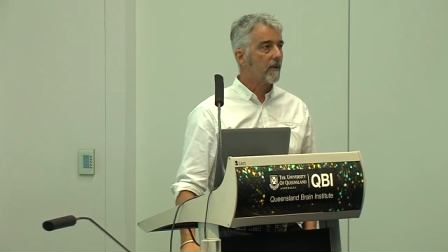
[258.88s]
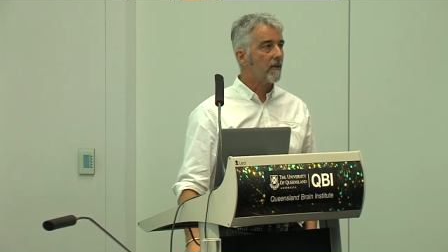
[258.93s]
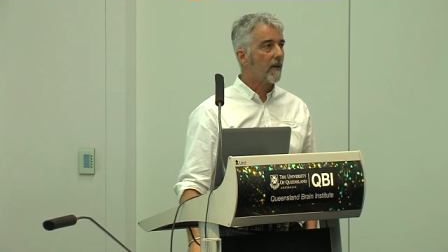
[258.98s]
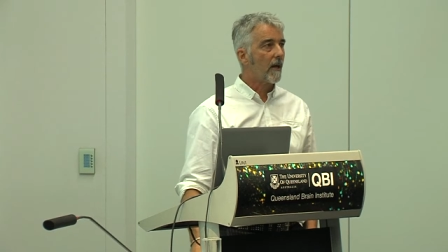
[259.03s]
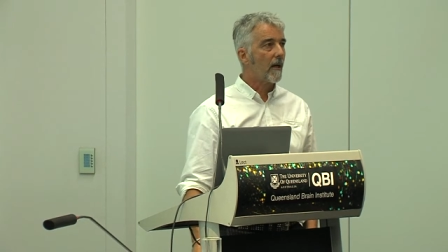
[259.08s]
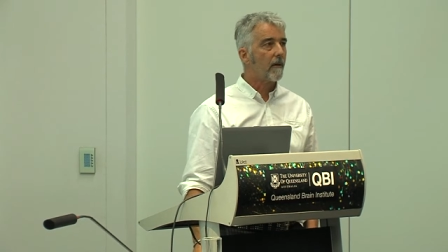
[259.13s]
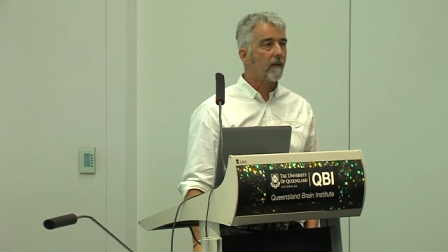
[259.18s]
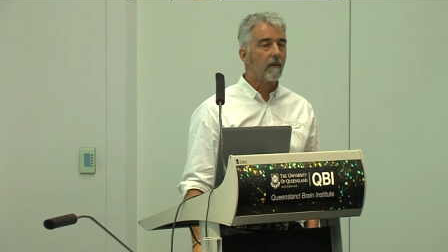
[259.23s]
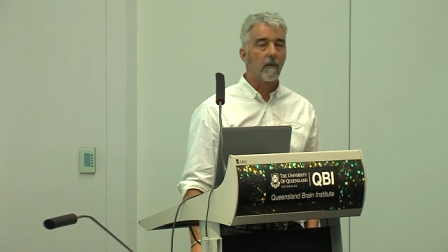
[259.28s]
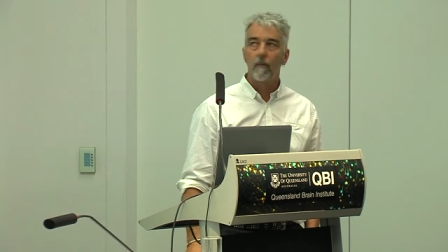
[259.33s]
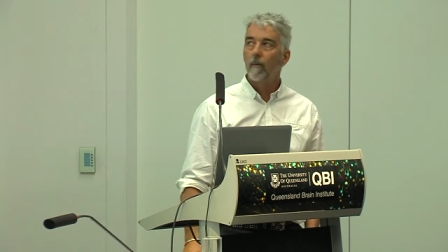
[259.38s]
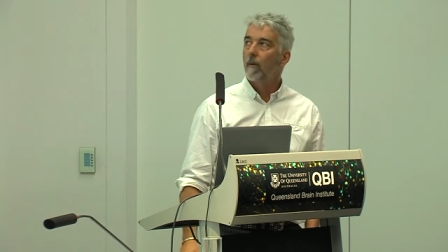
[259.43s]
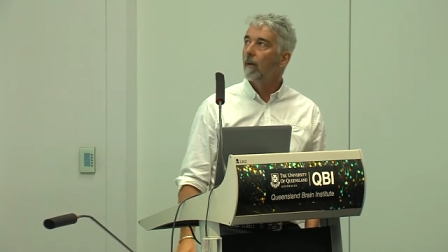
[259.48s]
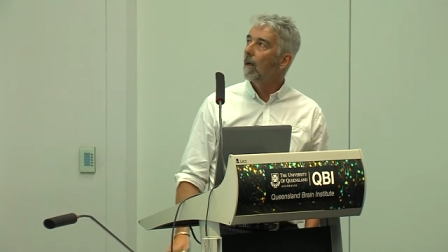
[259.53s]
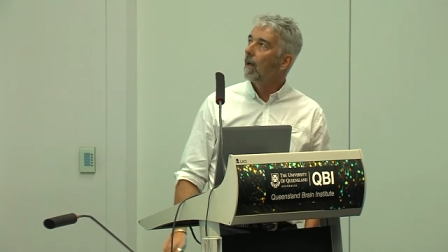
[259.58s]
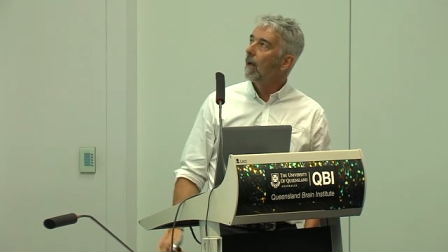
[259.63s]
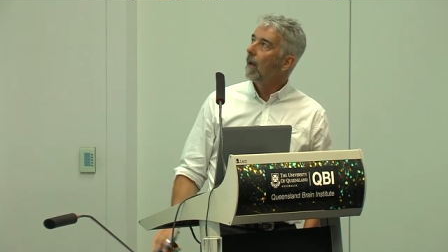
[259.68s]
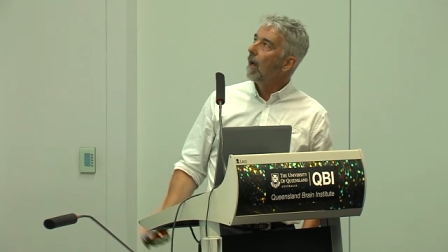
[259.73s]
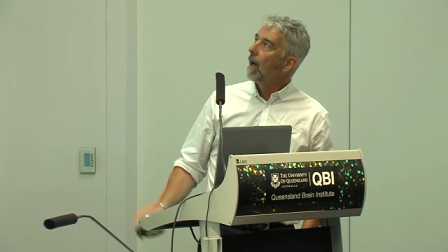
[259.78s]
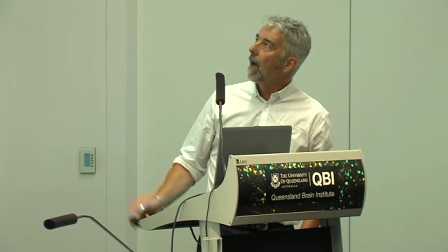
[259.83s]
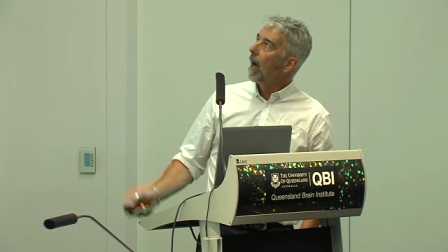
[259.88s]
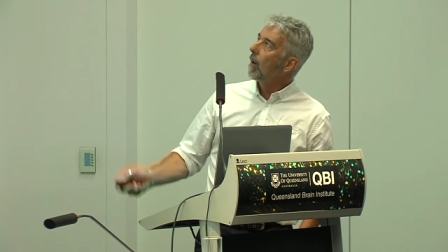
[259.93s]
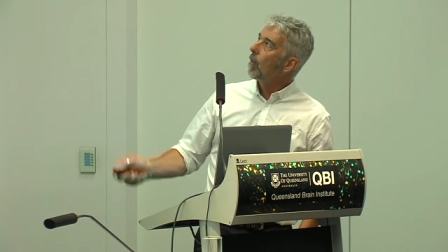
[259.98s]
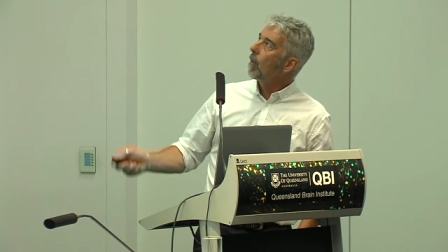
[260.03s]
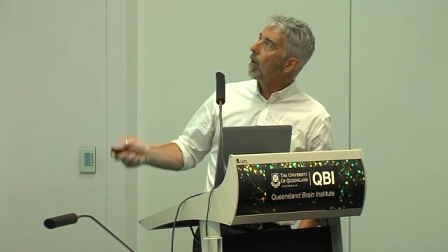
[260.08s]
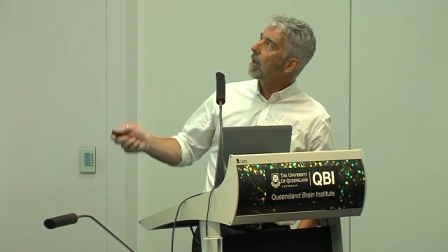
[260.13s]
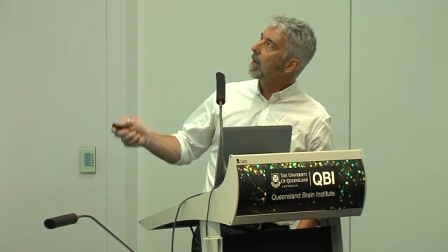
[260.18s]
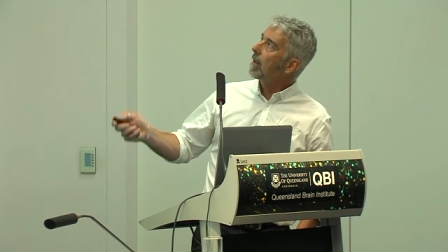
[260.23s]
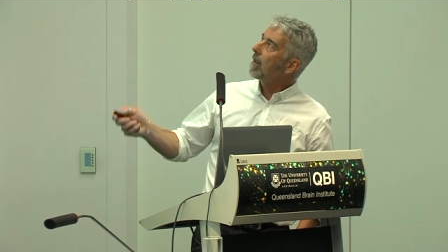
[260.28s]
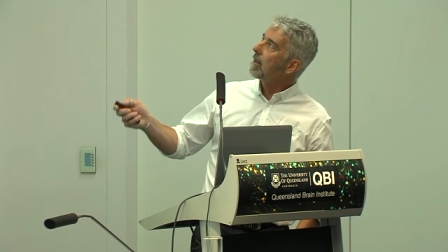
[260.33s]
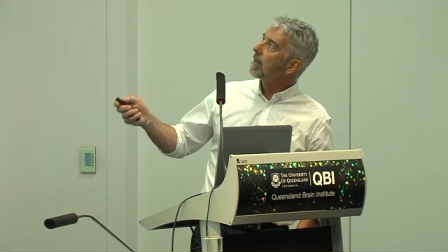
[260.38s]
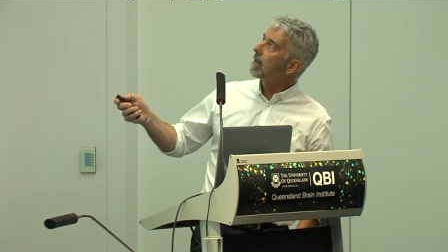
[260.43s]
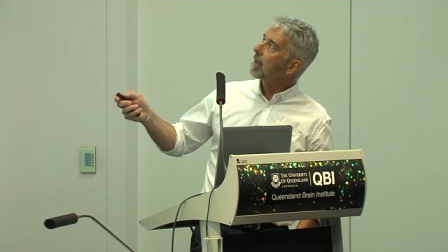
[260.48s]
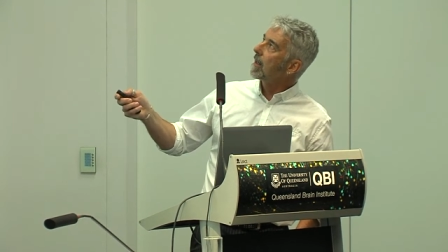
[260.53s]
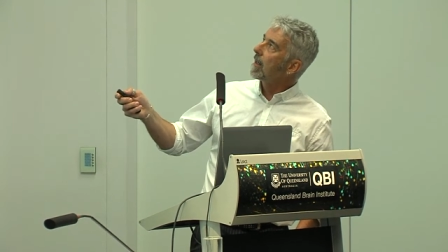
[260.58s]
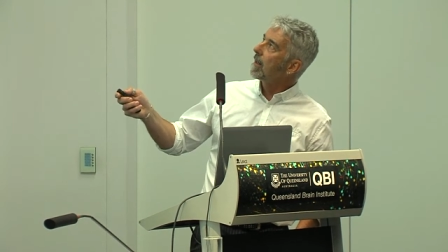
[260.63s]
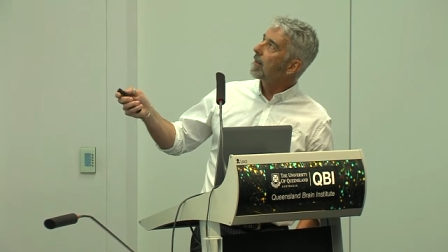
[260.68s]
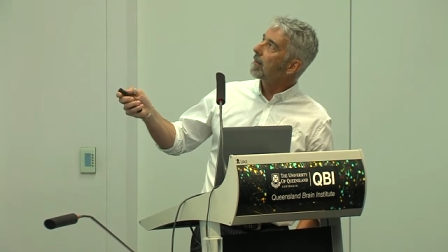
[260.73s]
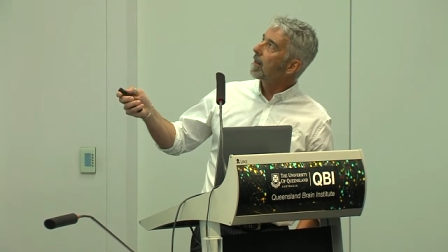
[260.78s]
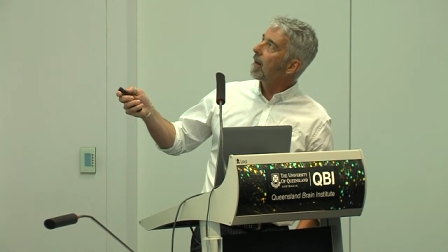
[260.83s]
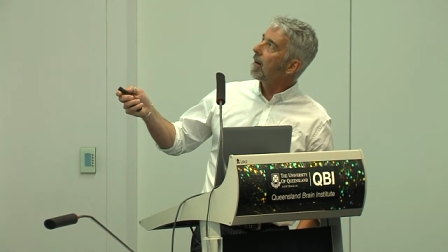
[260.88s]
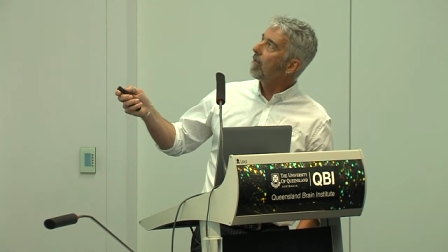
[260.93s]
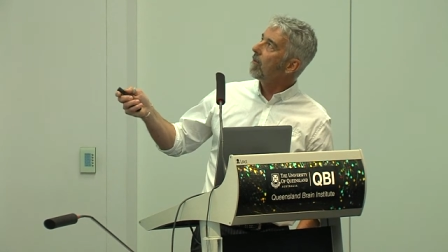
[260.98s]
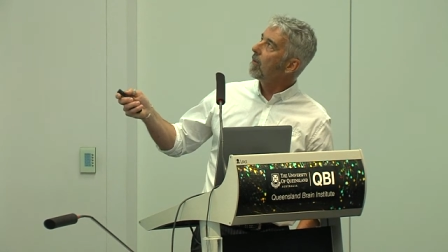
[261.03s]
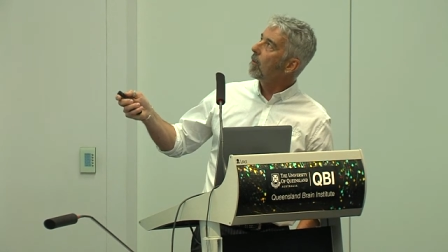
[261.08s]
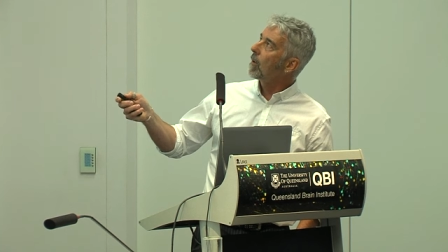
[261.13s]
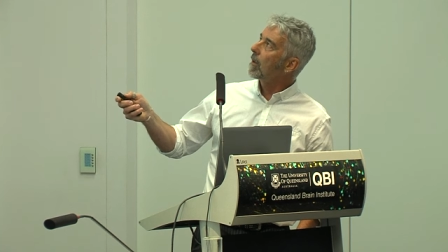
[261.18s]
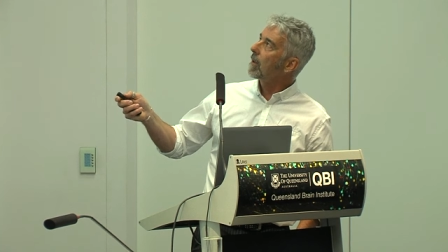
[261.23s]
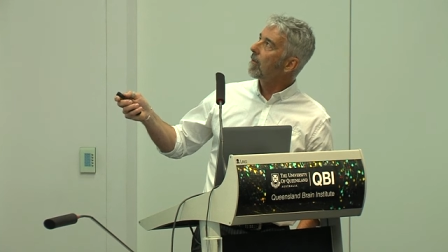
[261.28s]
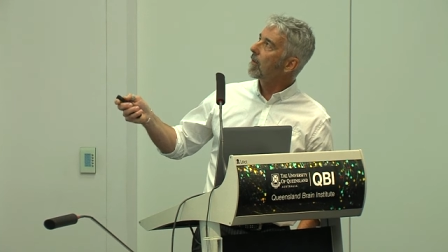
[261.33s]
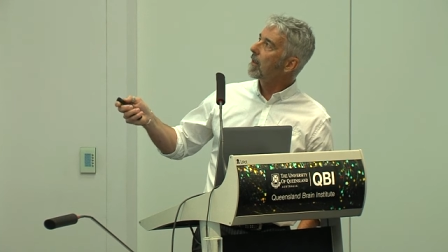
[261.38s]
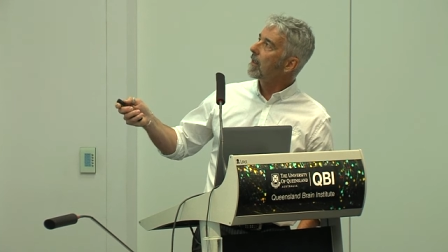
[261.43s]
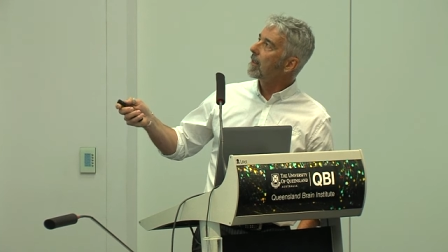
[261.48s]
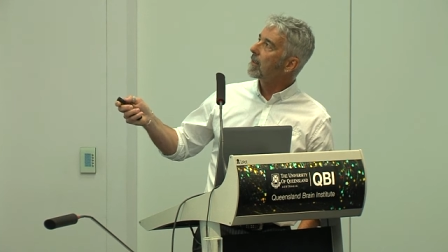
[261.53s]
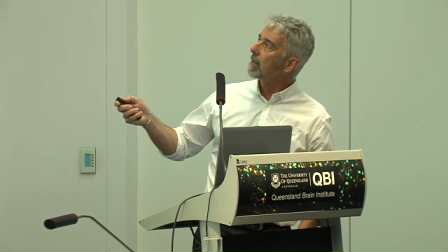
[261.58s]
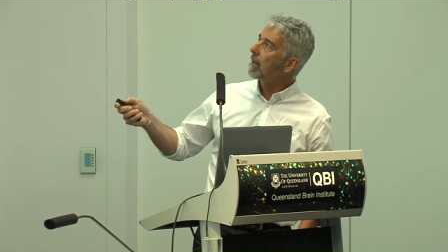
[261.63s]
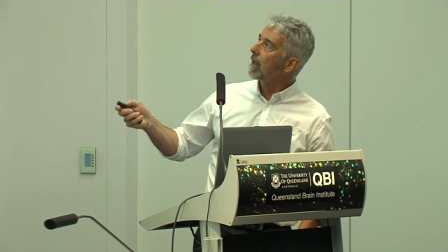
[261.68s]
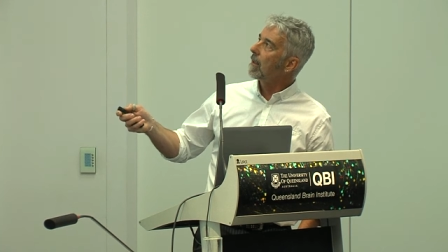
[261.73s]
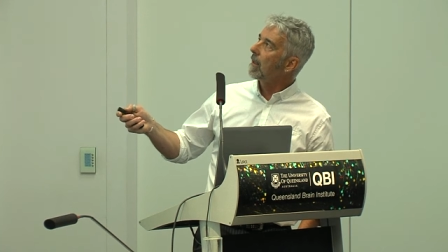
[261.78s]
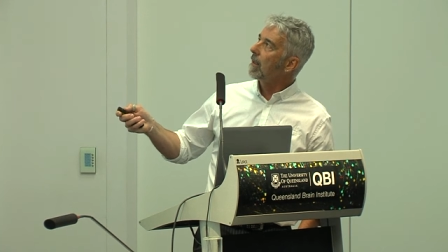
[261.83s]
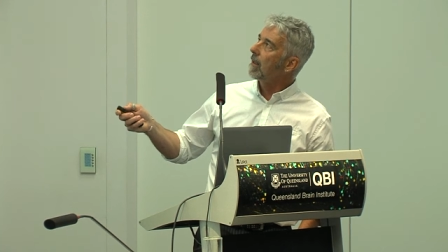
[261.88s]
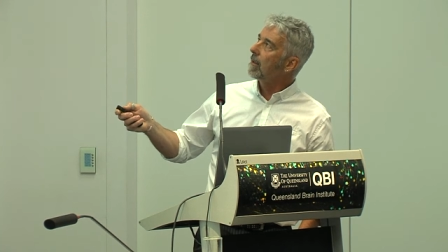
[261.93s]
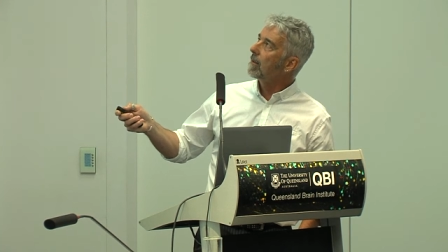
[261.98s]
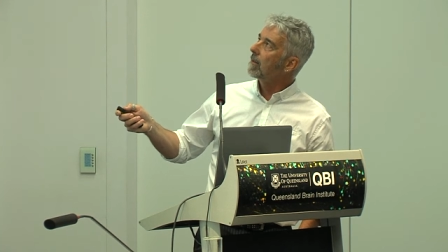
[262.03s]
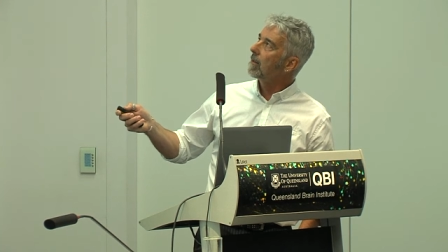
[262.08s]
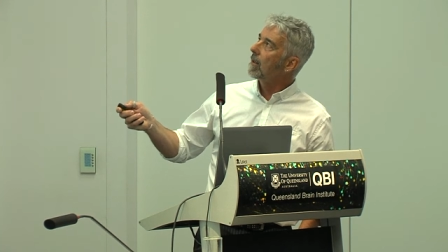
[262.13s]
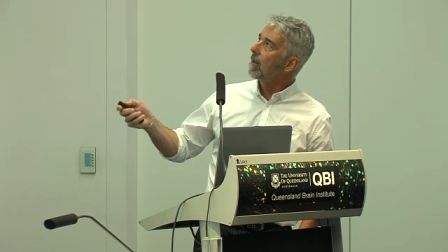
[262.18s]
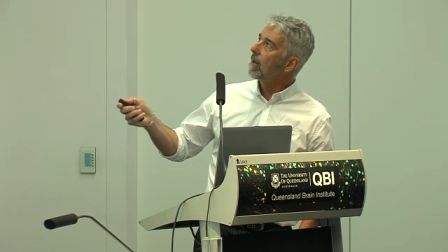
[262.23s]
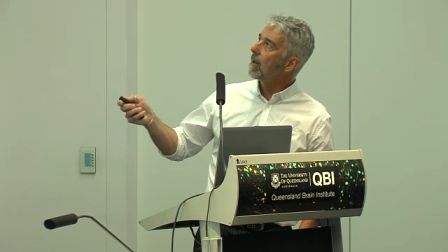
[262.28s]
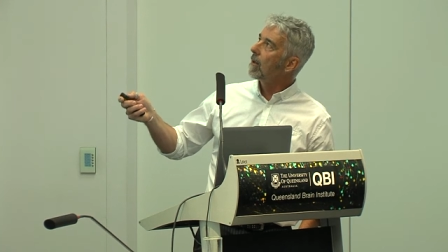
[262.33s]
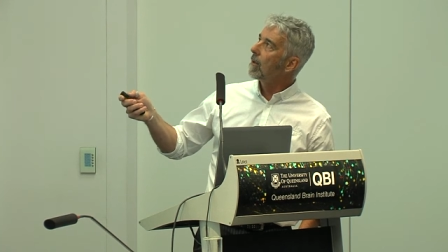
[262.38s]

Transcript: in general. And what you can see is every one of these studies